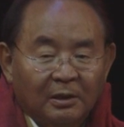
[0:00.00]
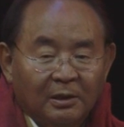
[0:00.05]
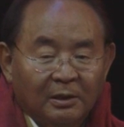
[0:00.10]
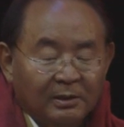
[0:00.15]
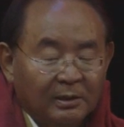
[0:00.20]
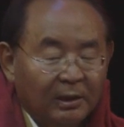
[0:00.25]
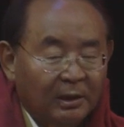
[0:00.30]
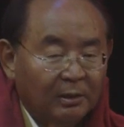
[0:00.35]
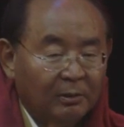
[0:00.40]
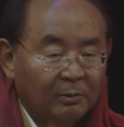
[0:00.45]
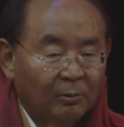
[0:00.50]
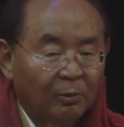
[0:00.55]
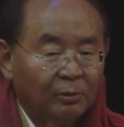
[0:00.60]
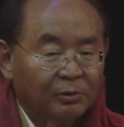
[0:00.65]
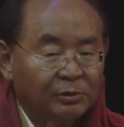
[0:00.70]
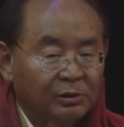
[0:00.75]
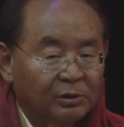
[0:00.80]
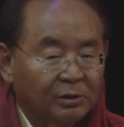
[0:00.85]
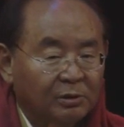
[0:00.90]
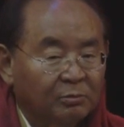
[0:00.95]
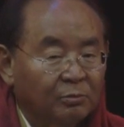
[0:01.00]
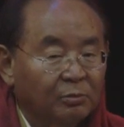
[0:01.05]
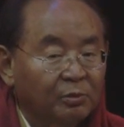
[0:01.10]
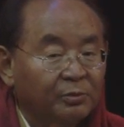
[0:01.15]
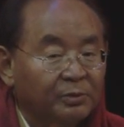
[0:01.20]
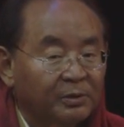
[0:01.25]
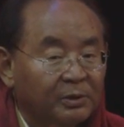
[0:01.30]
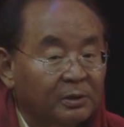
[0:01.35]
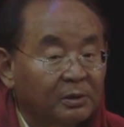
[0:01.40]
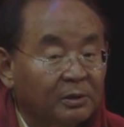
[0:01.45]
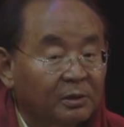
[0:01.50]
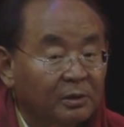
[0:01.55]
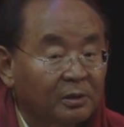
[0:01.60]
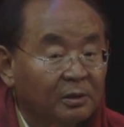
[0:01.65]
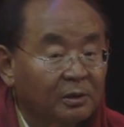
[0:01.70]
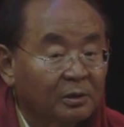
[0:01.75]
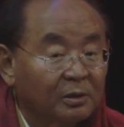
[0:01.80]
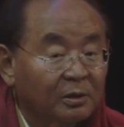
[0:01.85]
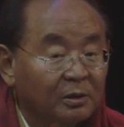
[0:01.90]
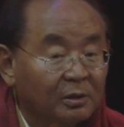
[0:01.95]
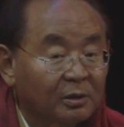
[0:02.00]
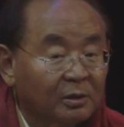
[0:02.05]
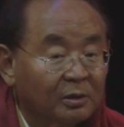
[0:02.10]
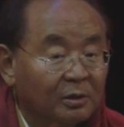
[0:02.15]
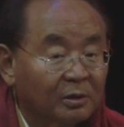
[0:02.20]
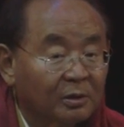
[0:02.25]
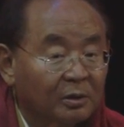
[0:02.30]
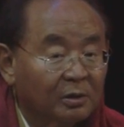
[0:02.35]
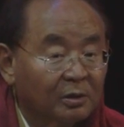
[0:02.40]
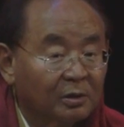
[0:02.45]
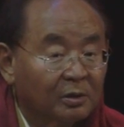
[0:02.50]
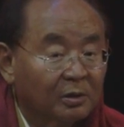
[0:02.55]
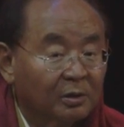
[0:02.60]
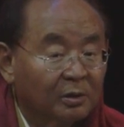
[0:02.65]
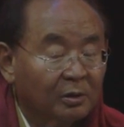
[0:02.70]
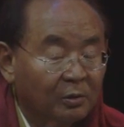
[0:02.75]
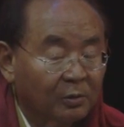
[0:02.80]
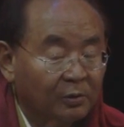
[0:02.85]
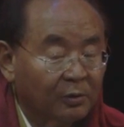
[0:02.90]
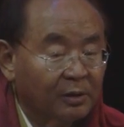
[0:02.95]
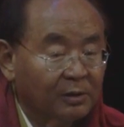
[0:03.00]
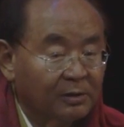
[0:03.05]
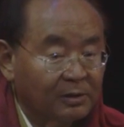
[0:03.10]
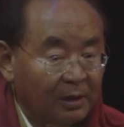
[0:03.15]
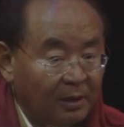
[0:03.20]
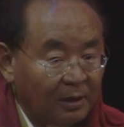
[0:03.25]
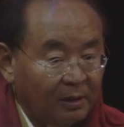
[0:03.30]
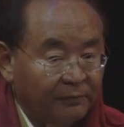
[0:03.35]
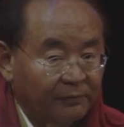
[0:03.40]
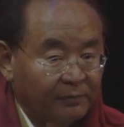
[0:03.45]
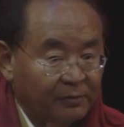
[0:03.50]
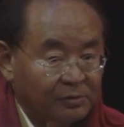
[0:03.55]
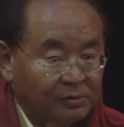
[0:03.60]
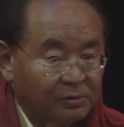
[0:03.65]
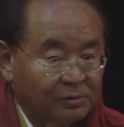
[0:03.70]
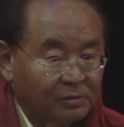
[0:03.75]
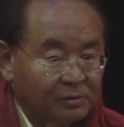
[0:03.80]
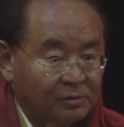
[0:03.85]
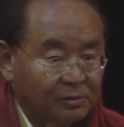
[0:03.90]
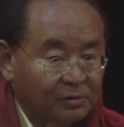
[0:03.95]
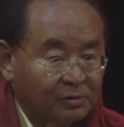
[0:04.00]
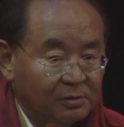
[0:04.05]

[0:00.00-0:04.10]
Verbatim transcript: is like watching a movie or a television.